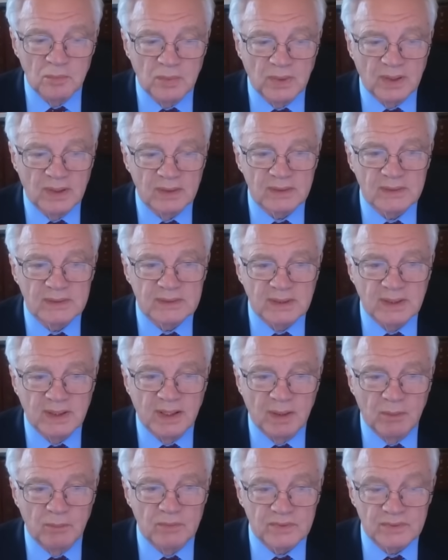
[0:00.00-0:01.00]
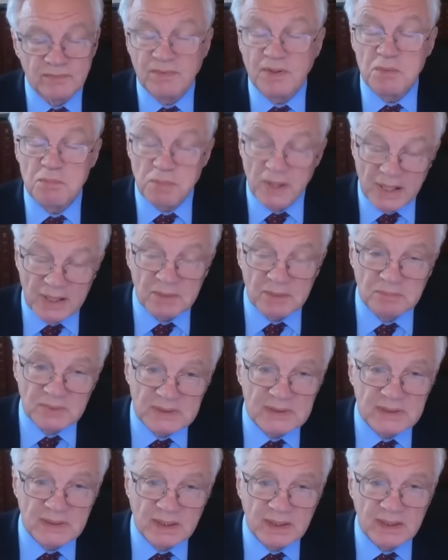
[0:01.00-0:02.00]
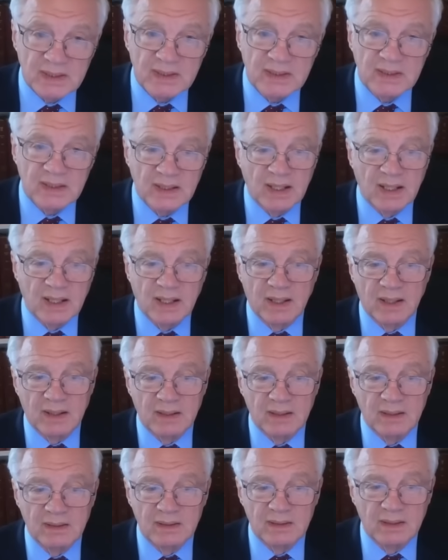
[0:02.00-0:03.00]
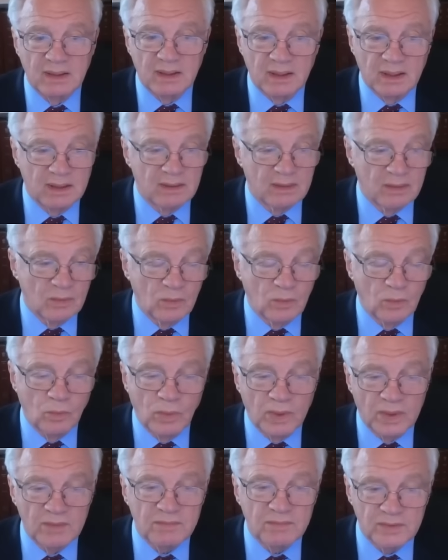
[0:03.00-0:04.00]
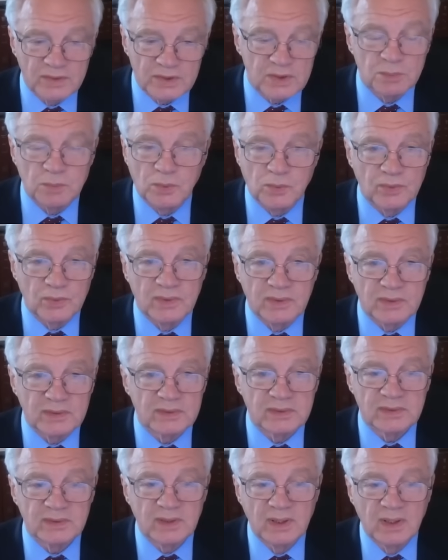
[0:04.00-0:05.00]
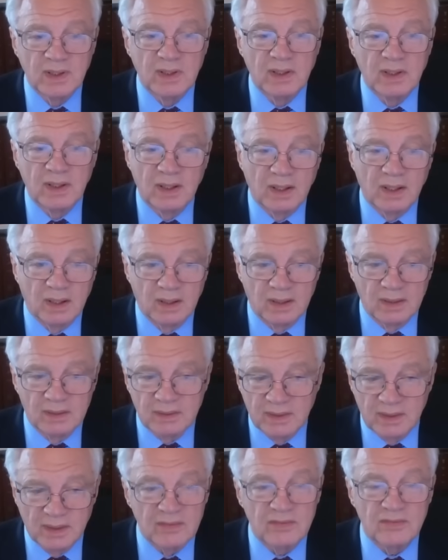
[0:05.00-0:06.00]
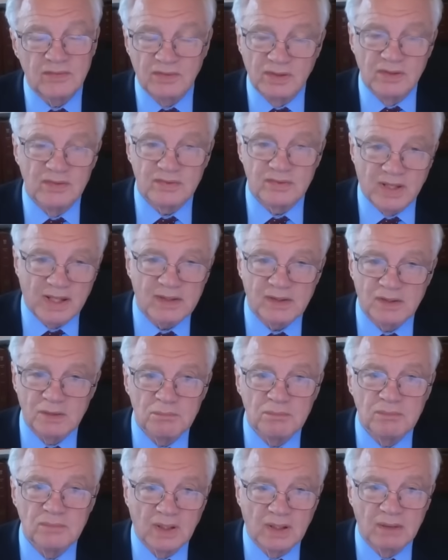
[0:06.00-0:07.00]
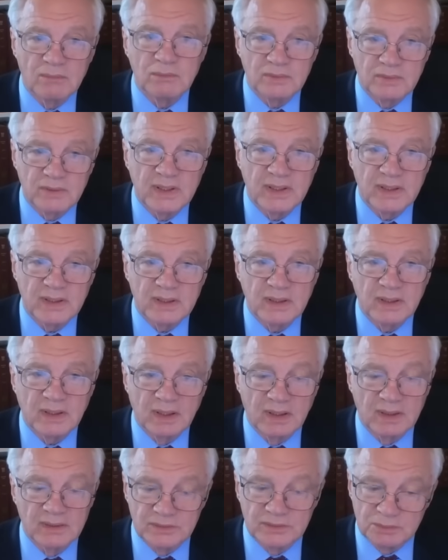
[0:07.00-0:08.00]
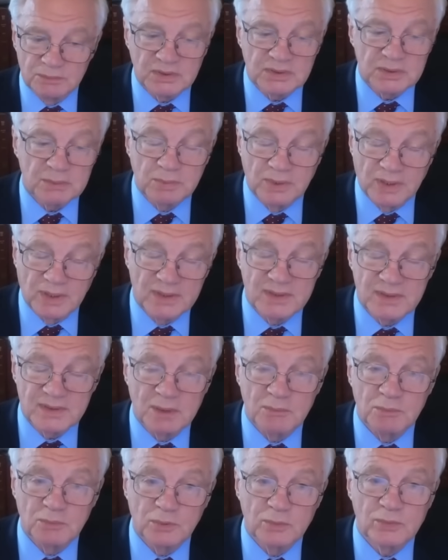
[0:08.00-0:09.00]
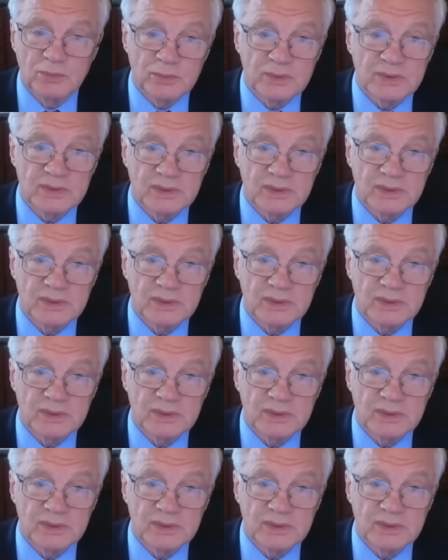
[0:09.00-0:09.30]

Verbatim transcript: but it was a very bad mistake. And you know, one of her subordinates uh, did it. She'd sack them, I would think, and she must apply the same rules to